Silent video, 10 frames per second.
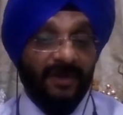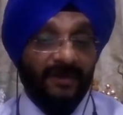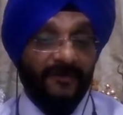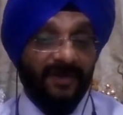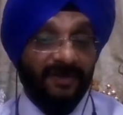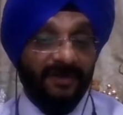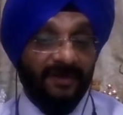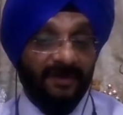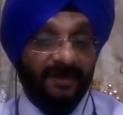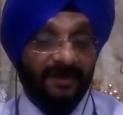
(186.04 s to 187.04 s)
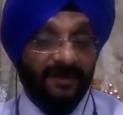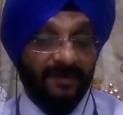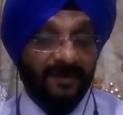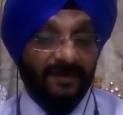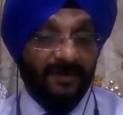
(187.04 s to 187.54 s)
when
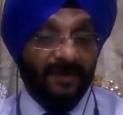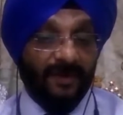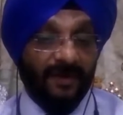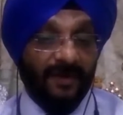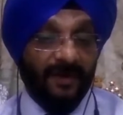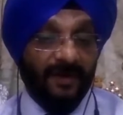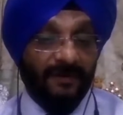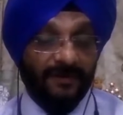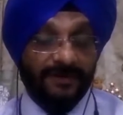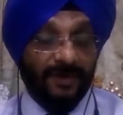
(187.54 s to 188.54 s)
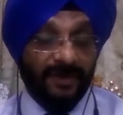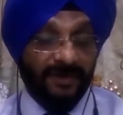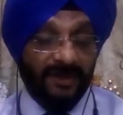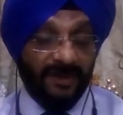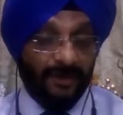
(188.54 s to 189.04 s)
the
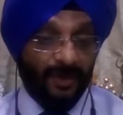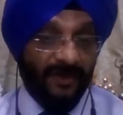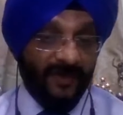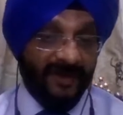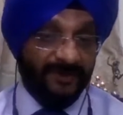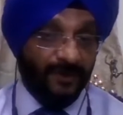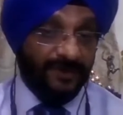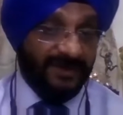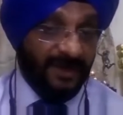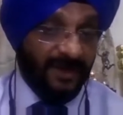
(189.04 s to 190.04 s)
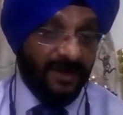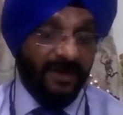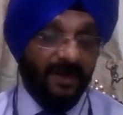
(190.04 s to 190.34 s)
coronavirus was in